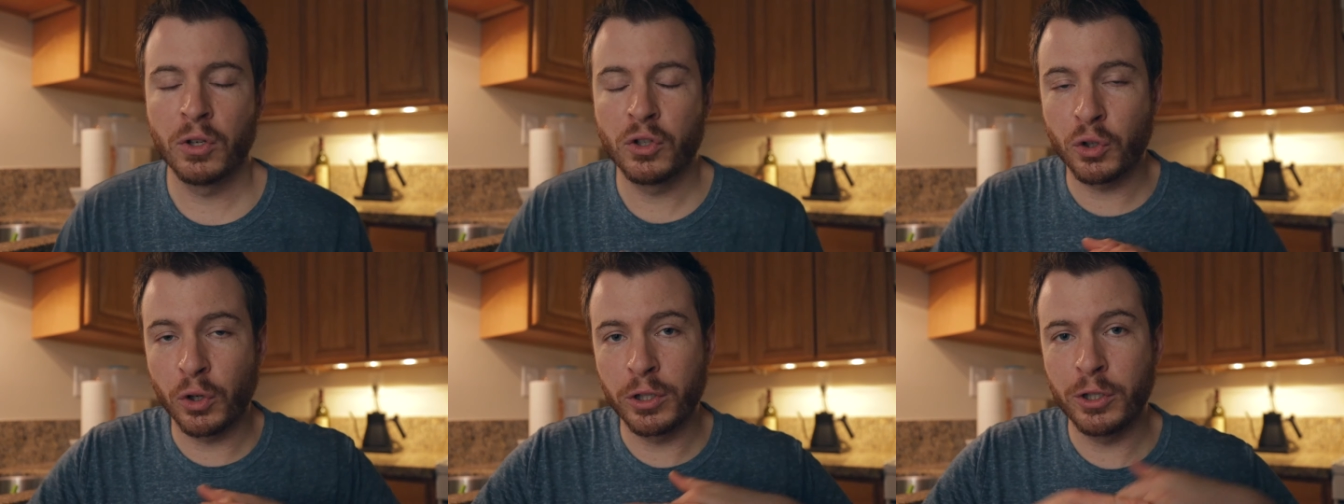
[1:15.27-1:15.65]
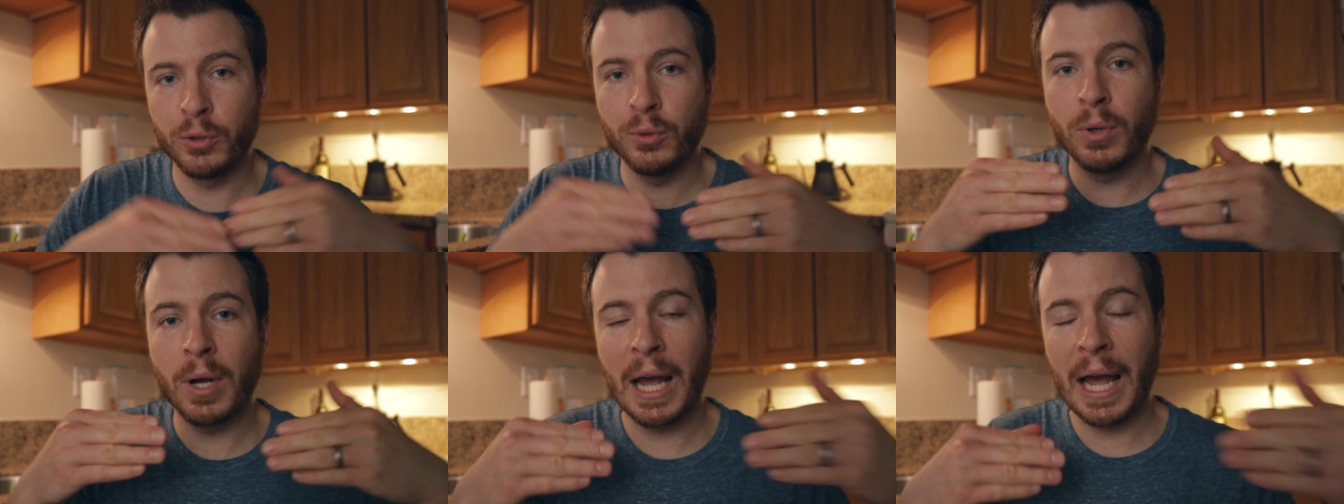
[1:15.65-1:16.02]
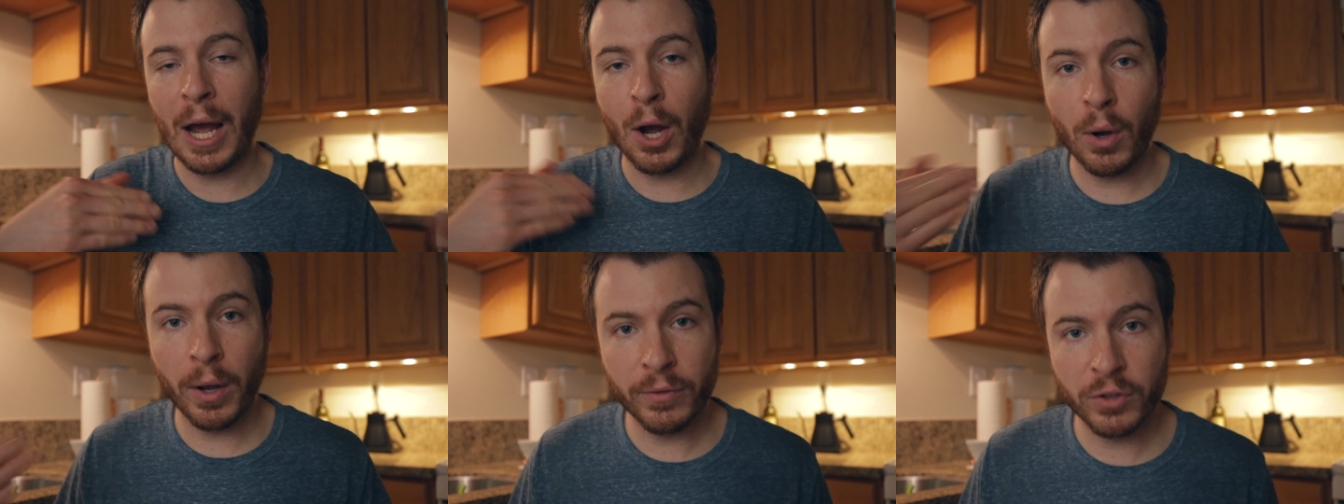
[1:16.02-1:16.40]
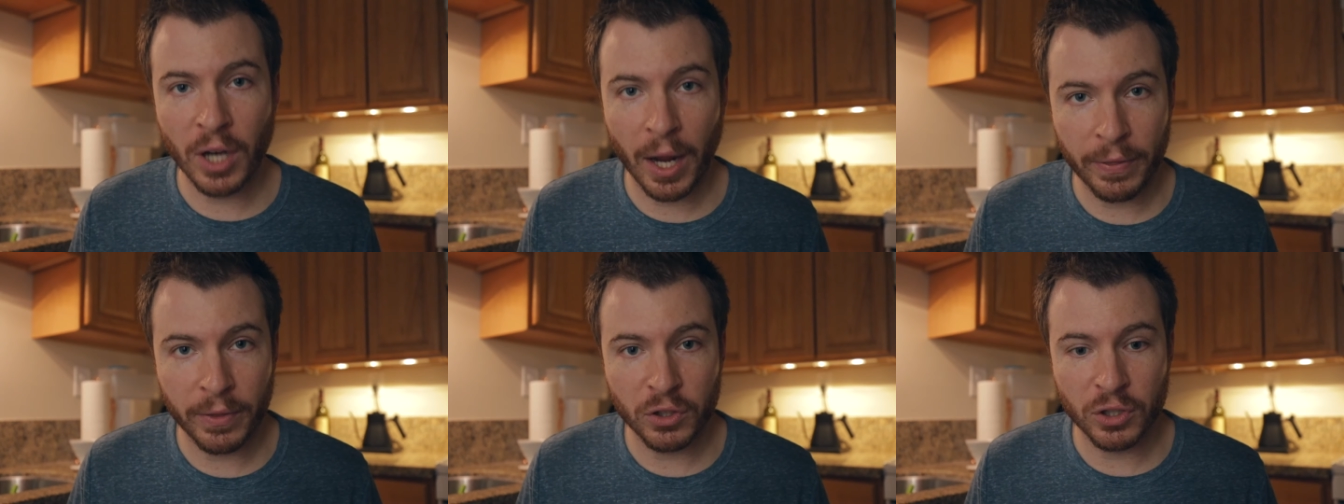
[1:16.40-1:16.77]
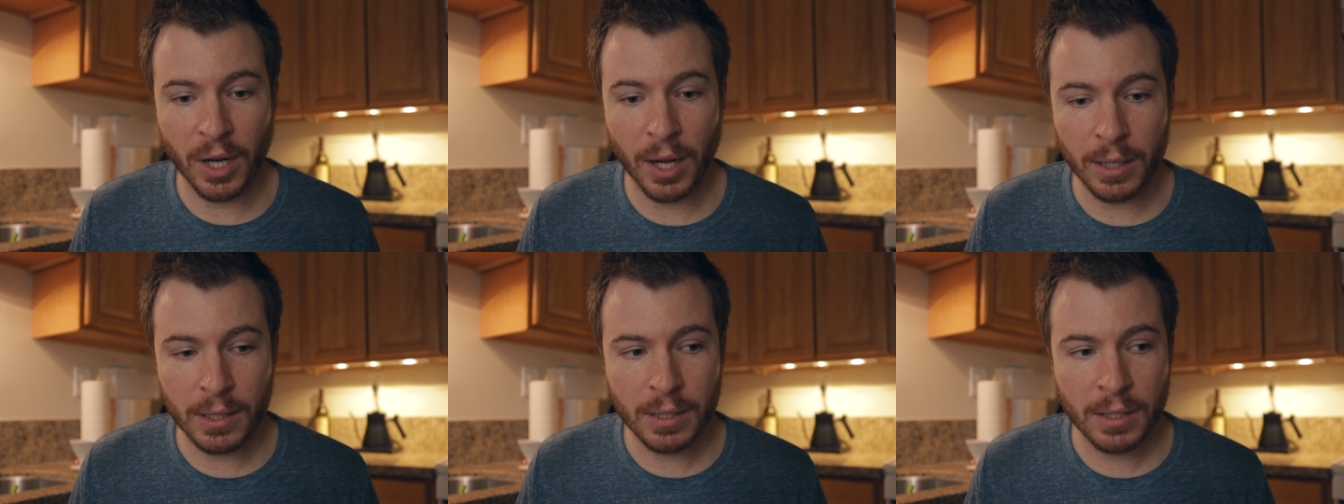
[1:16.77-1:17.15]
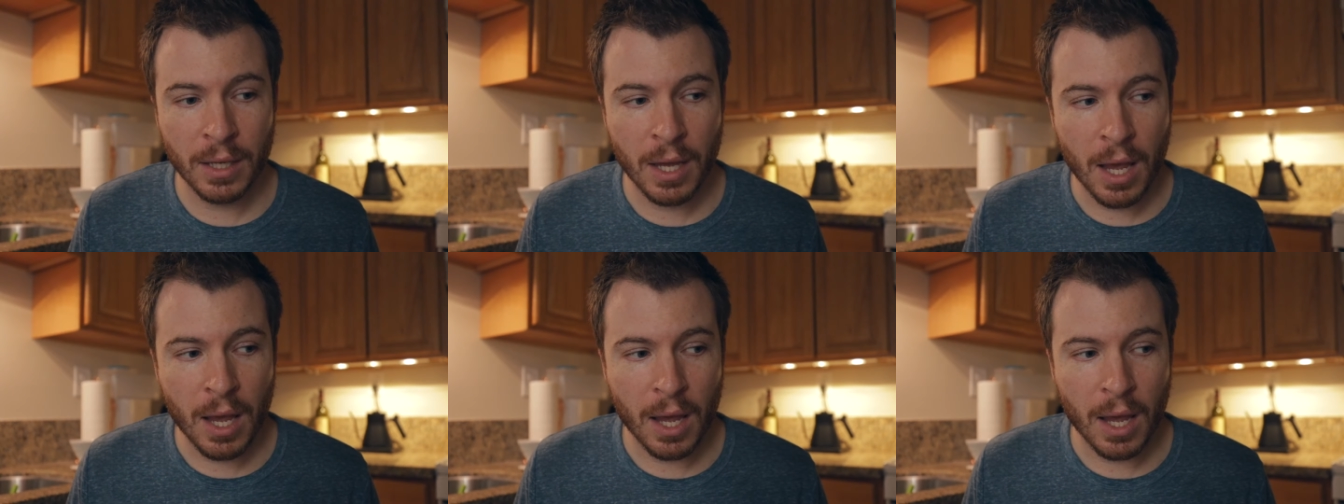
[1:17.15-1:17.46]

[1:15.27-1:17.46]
showing you how I've shot the shots,